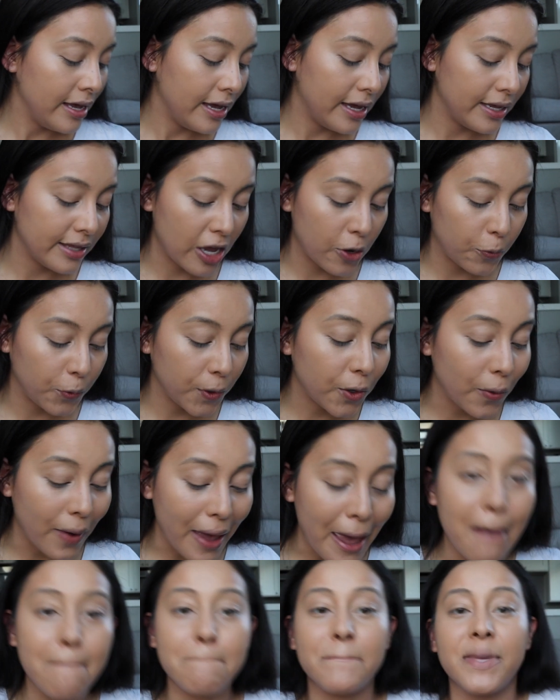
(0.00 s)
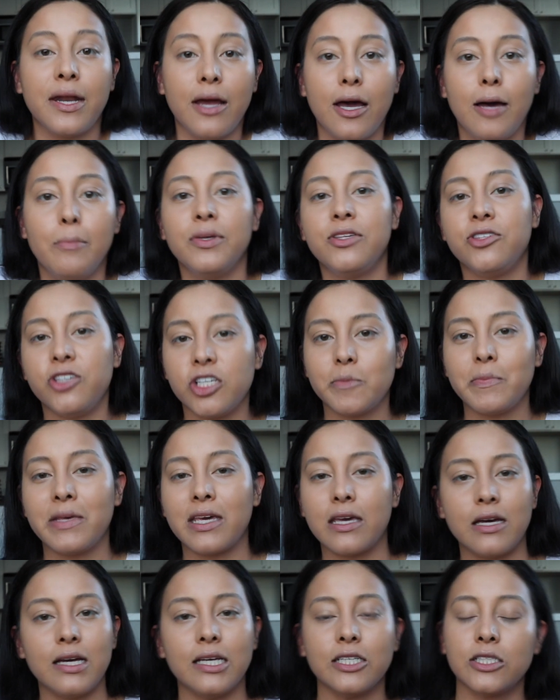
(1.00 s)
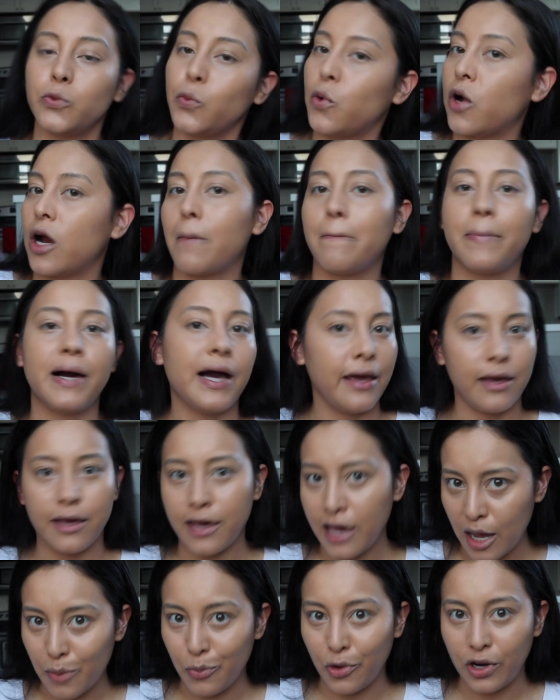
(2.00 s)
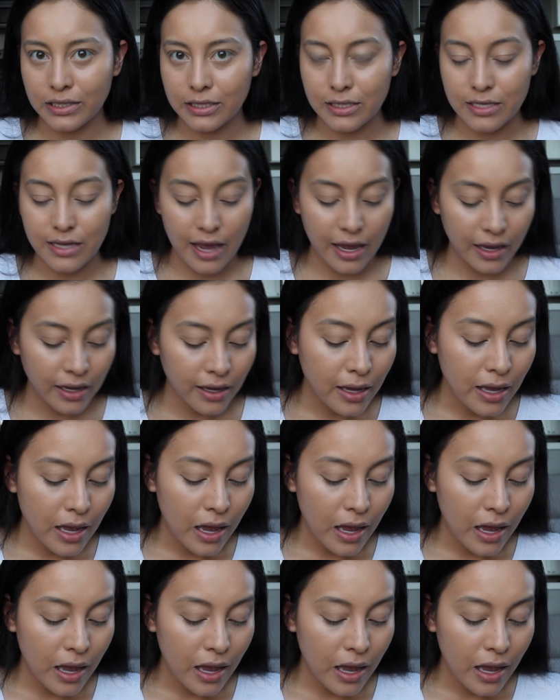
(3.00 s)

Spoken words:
and that we don't amp it up just because we're behind camera today.